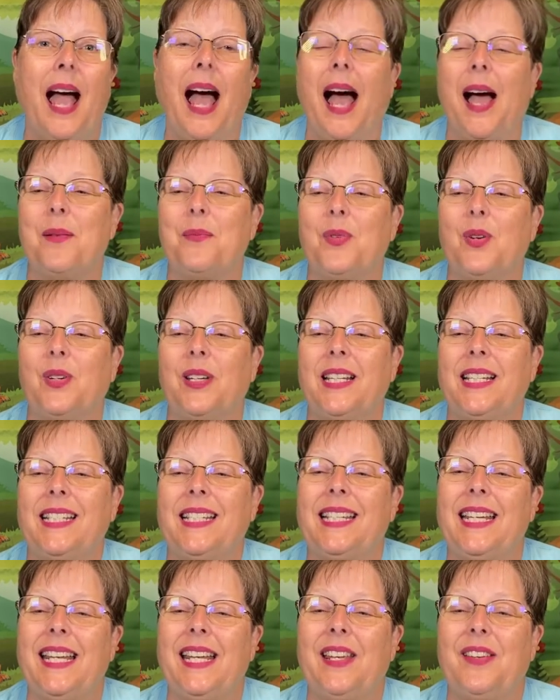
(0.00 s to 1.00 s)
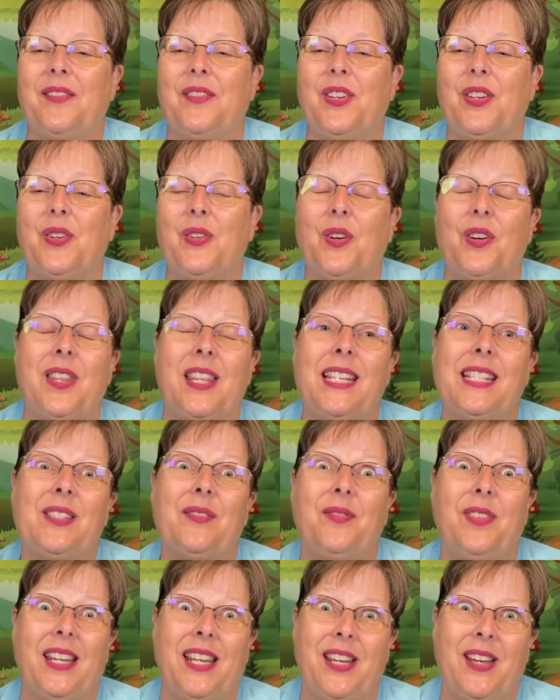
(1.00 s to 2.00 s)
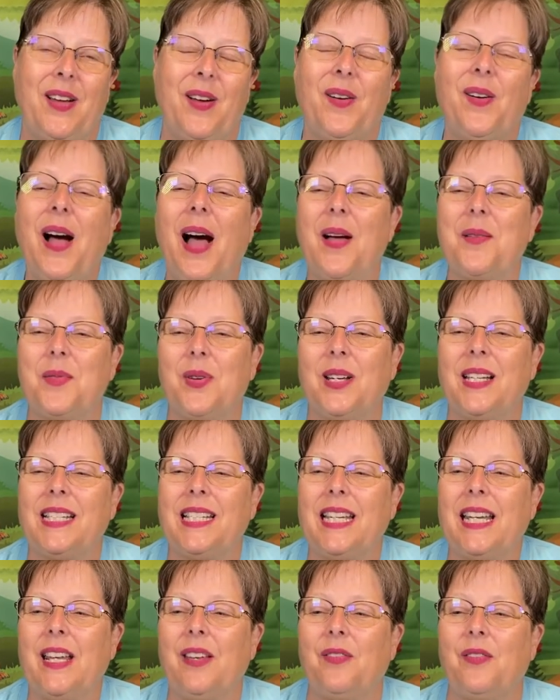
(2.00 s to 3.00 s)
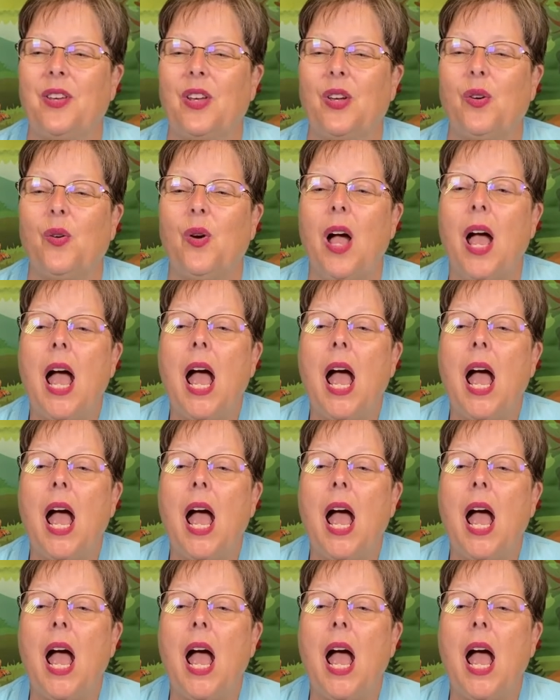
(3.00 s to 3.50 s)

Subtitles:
I'm going to give you, or this video, I'm going to give you